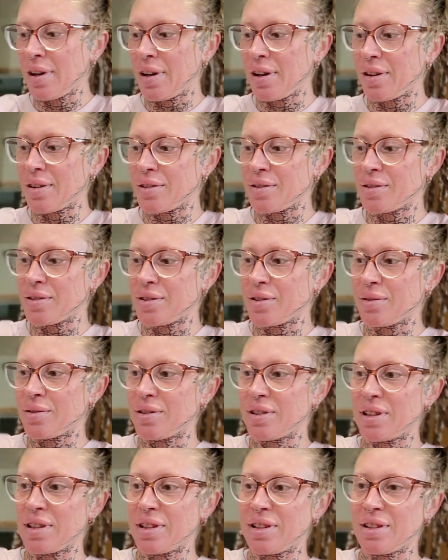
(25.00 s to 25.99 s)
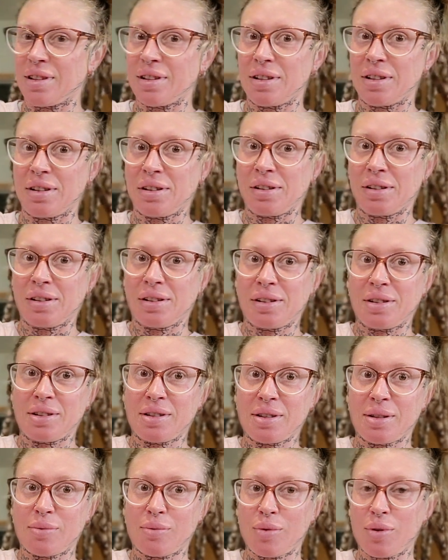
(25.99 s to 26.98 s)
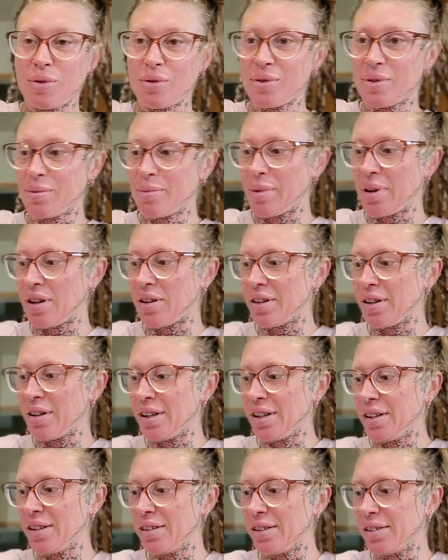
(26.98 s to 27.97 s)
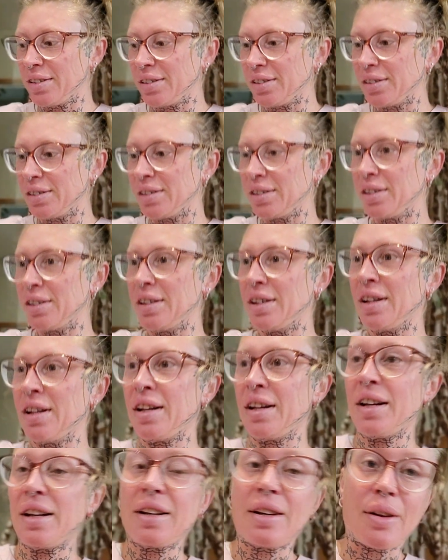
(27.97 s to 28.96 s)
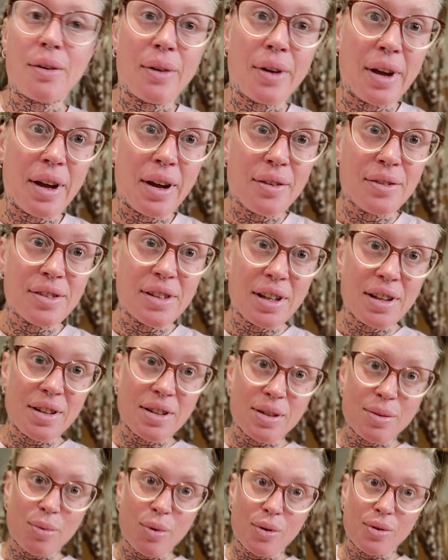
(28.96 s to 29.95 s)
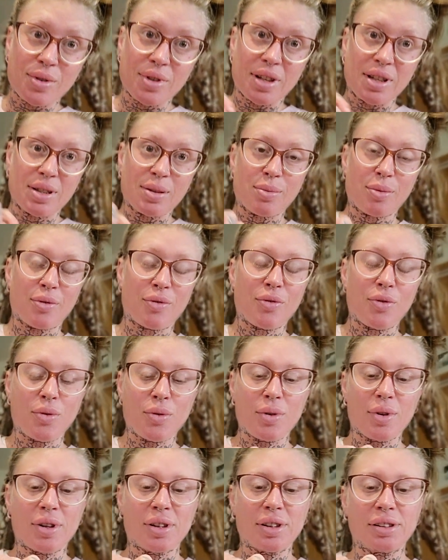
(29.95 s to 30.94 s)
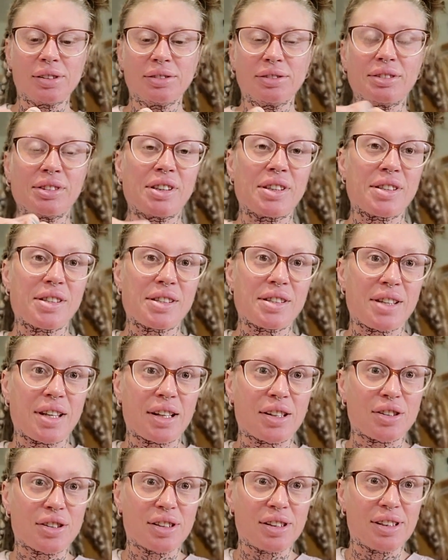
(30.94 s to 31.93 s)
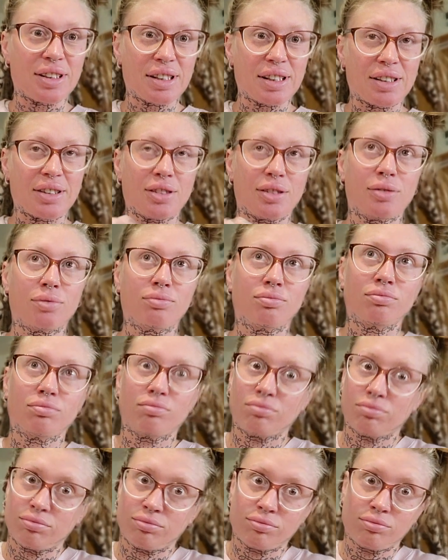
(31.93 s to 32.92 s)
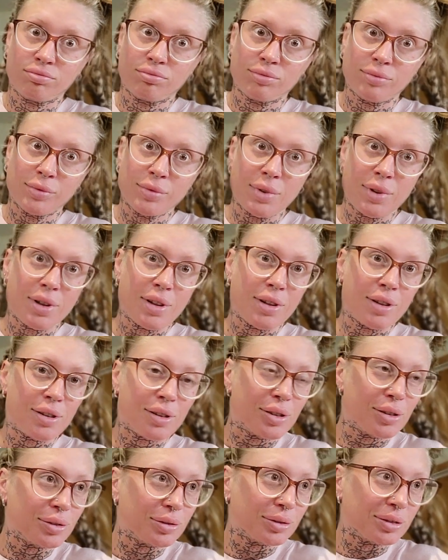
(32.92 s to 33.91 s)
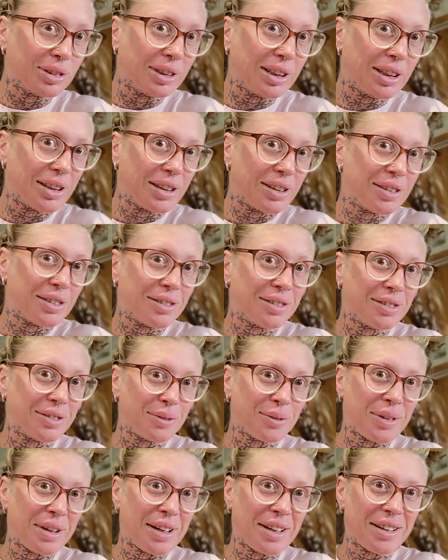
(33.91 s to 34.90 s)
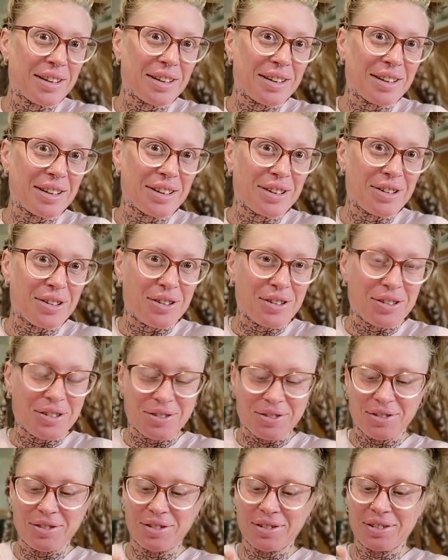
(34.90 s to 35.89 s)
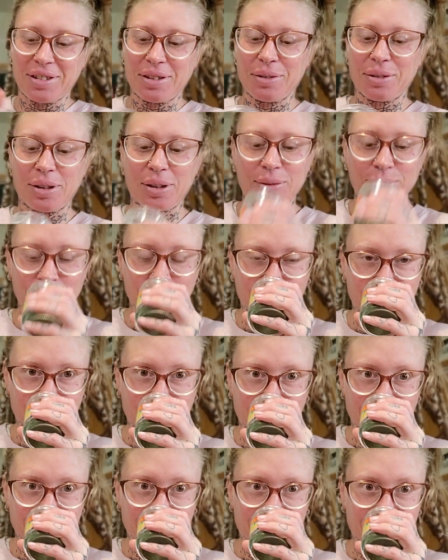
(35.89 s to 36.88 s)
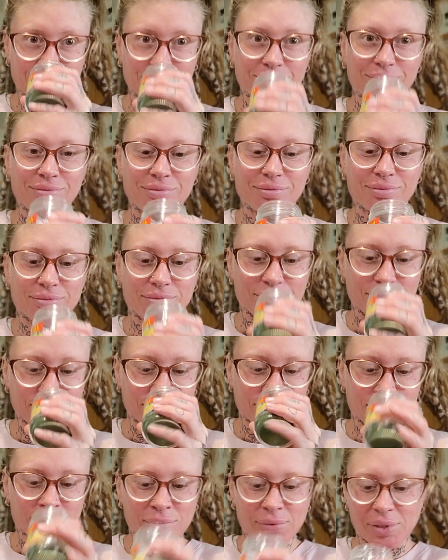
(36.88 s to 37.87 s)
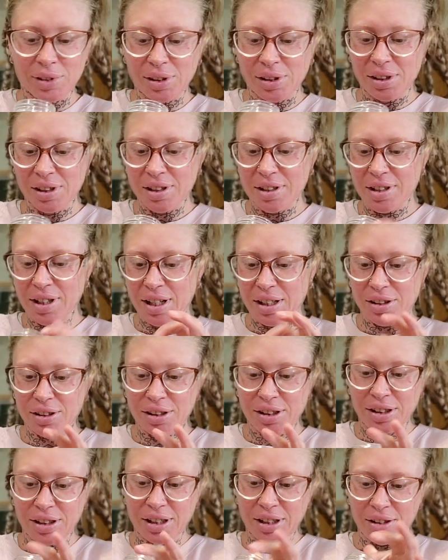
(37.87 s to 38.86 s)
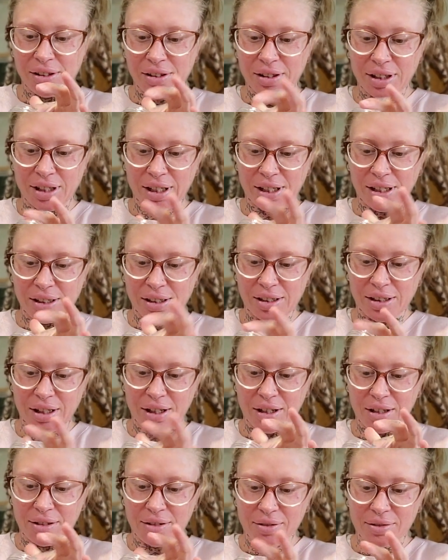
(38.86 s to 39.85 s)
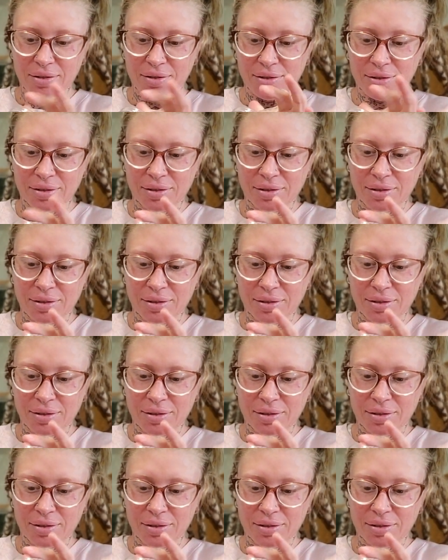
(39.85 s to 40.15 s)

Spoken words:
I also did some rosemary. Now I have done this process before. This is actually dill. Hopefully my hand could get it off. There we go. This was actually dill that I had done.